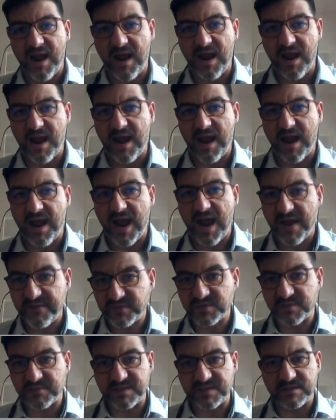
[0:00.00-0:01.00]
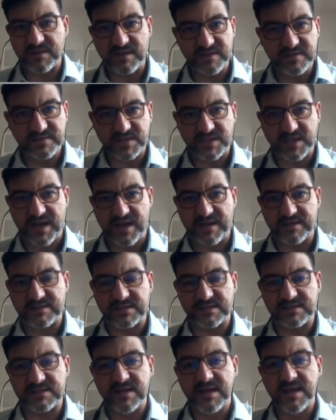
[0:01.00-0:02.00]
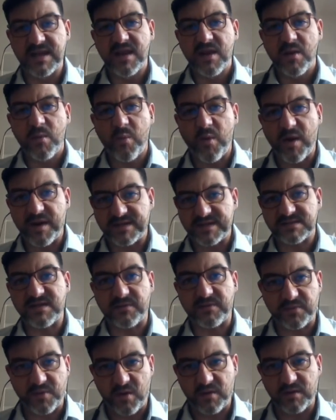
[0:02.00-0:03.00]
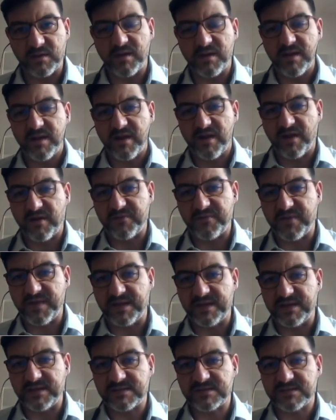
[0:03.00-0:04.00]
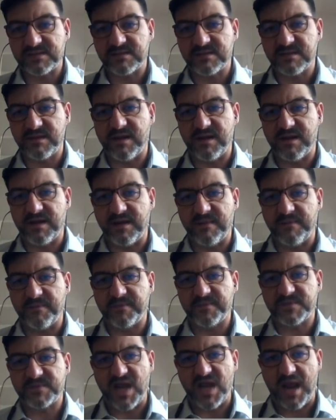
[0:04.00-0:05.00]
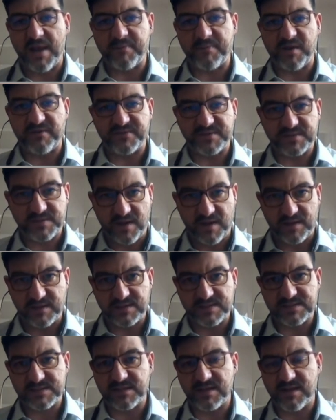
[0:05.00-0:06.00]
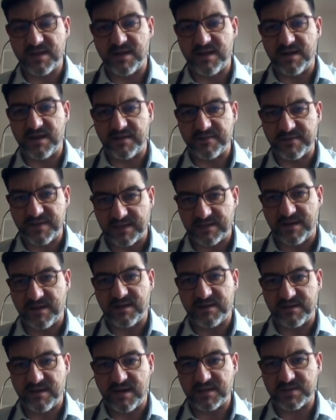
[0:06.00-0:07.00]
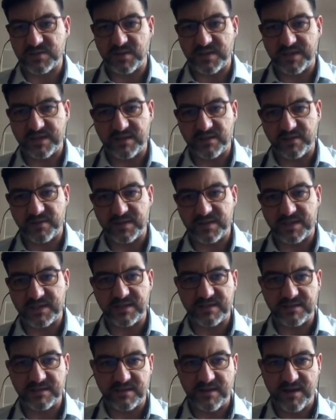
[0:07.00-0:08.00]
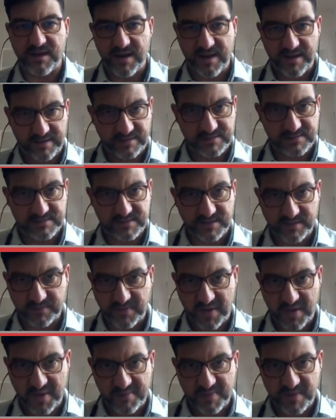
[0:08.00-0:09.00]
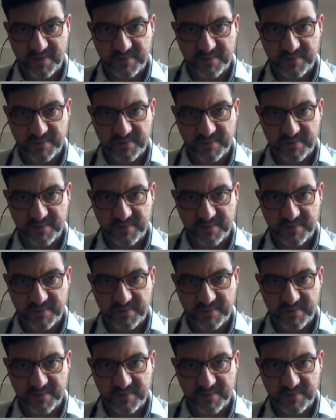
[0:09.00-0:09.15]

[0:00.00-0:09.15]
have to be elucidated what is the role of these type of cells that are actually included in the ILC group.